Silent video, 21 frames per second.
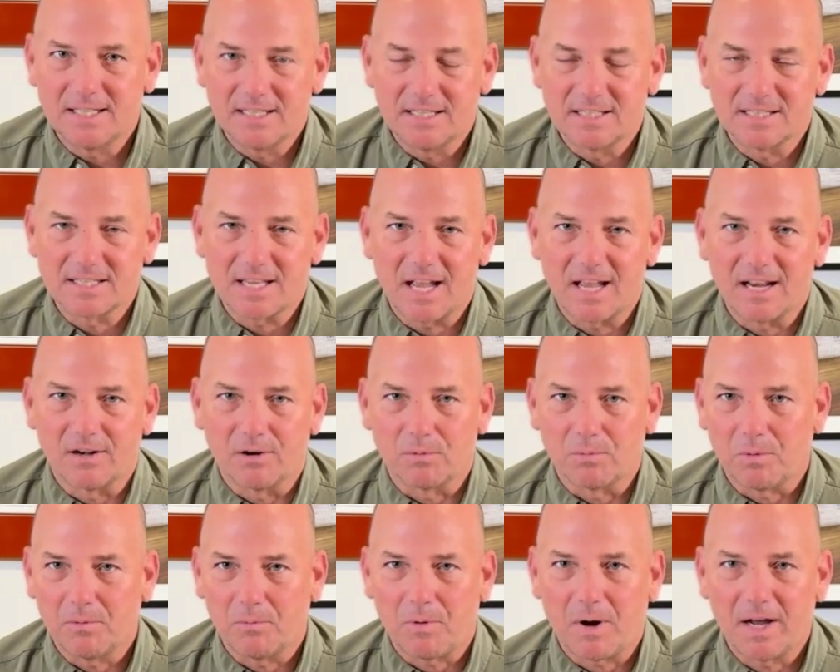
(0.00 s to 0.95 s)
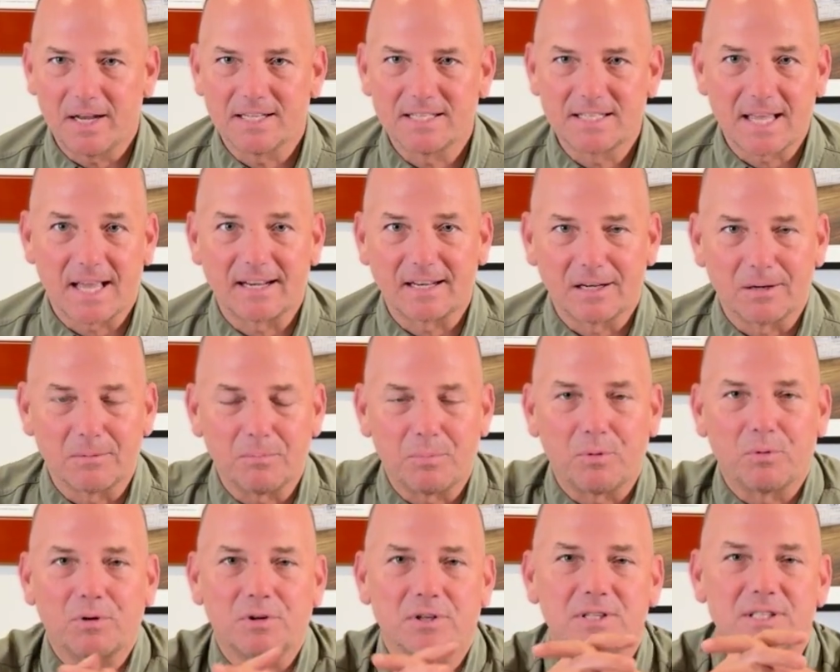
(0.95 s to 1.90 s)
a designer? Why is that an
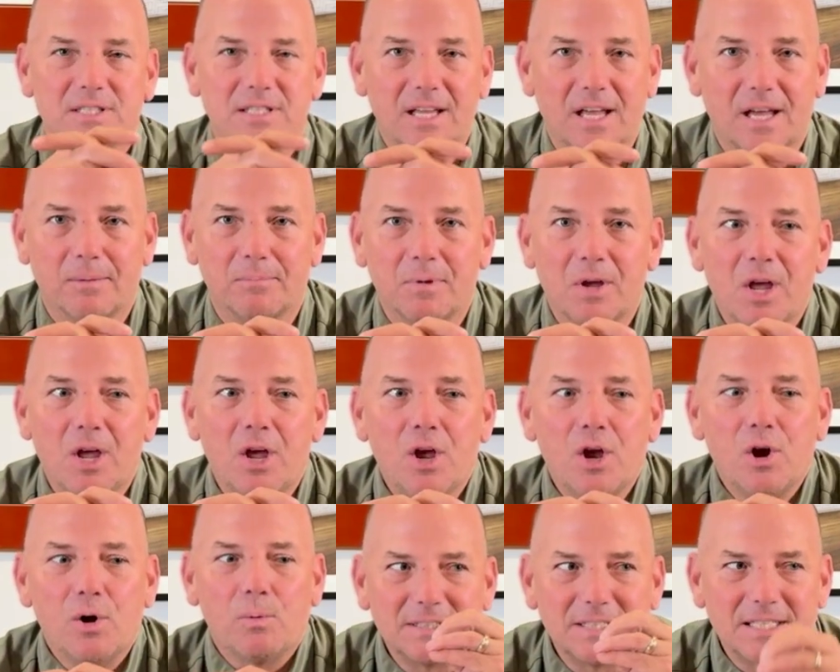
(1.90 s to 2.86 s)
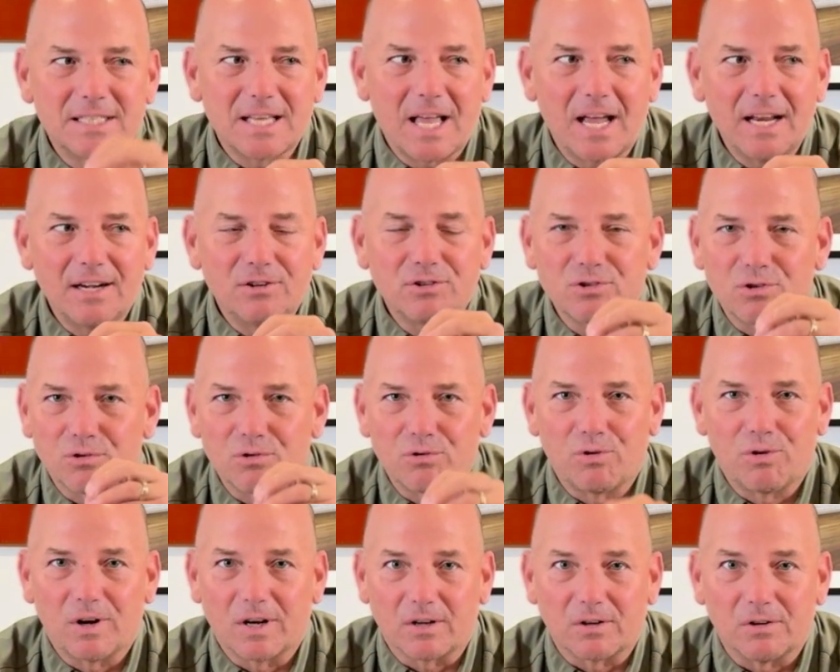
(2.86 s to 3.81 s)
important step? Designers are
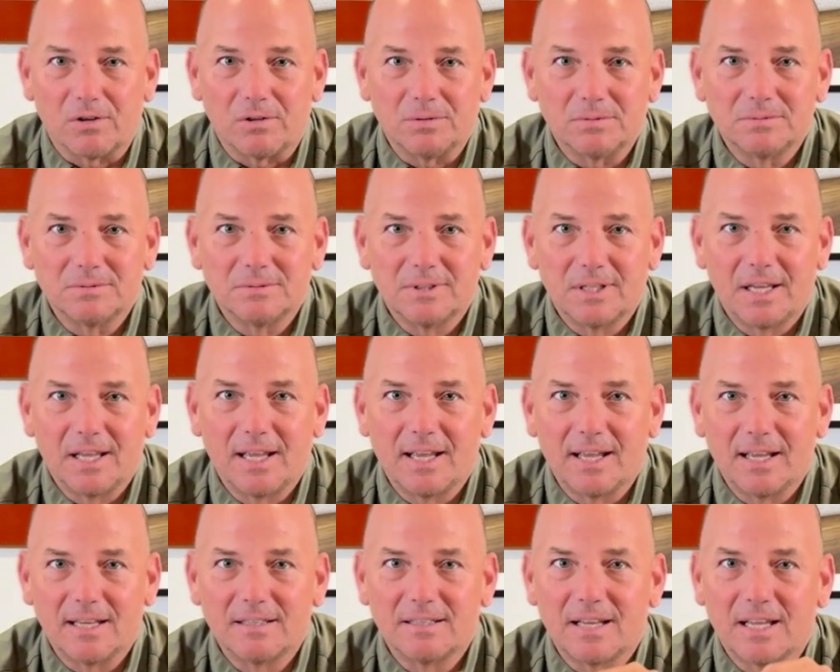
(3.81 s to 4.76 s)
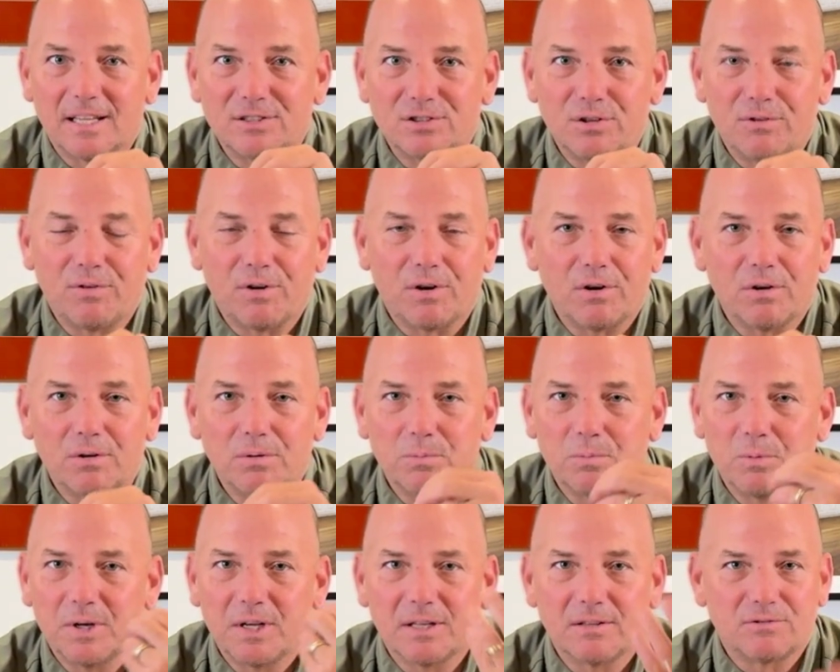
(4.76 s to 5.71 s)
critical. And as you've heard
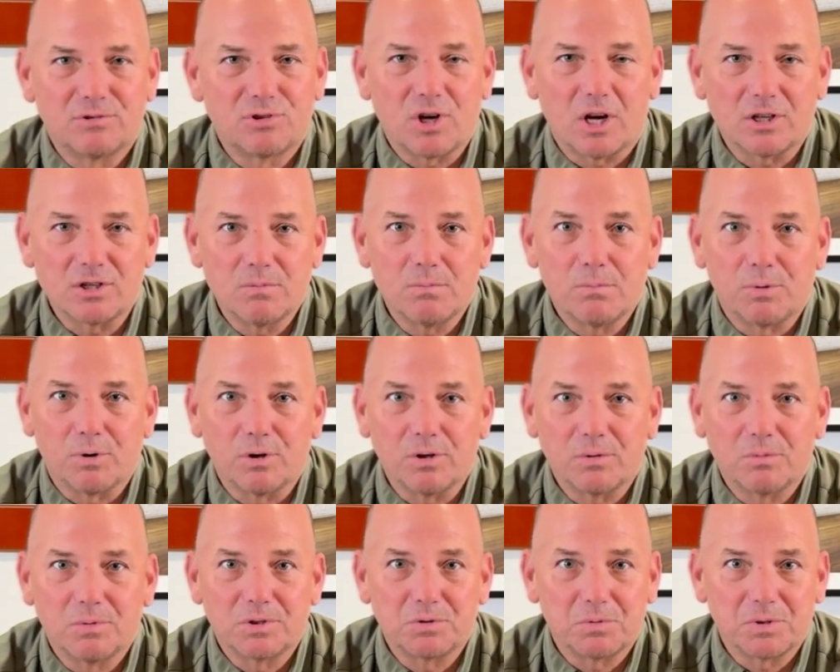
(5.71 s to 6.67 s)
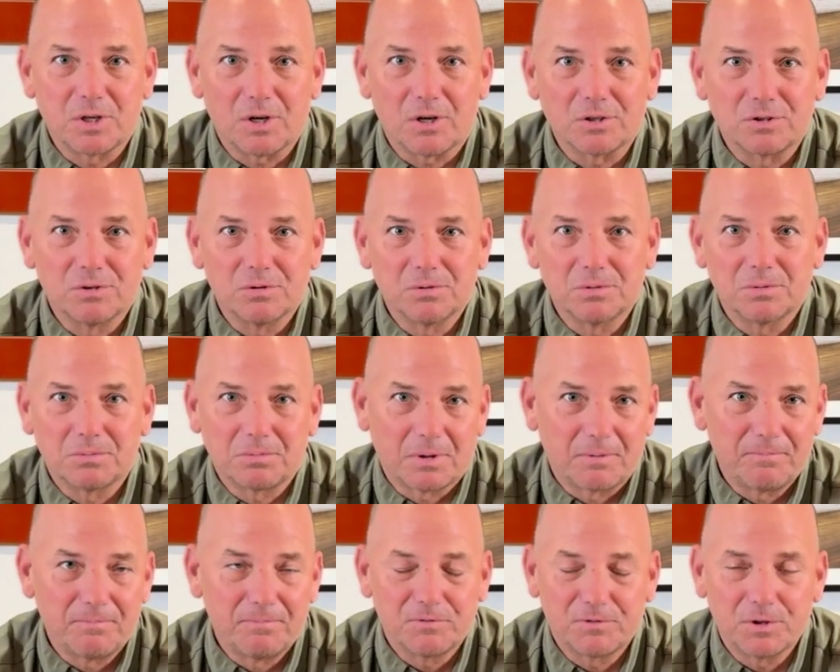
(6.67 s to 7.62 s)
with Josh and Brooke, which we talked to
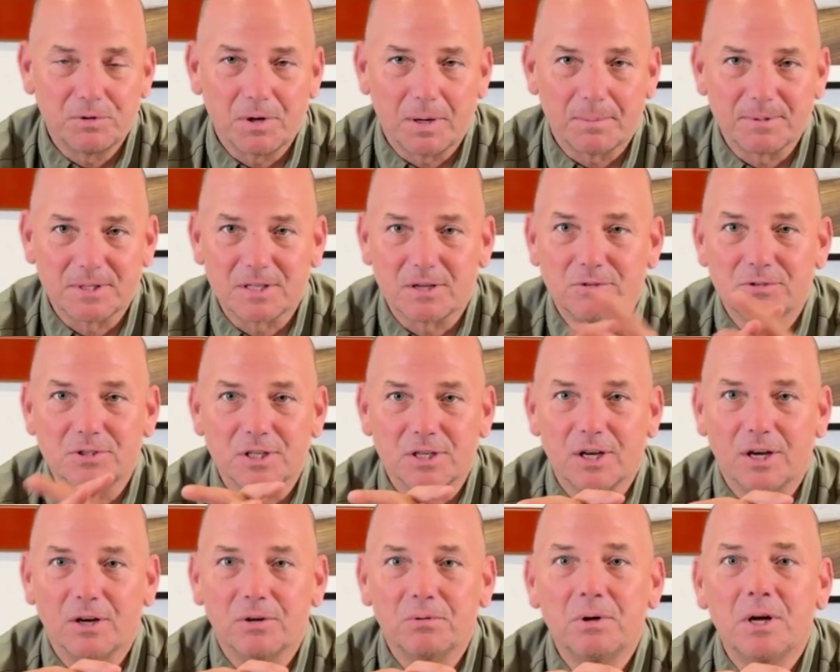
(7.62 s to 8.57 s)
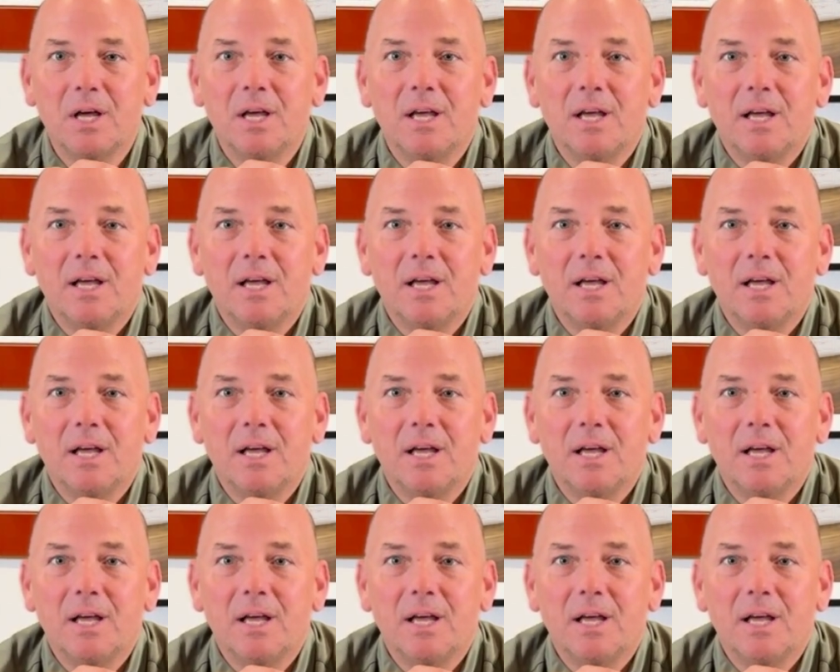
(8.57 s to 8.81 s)
a few episodes ago,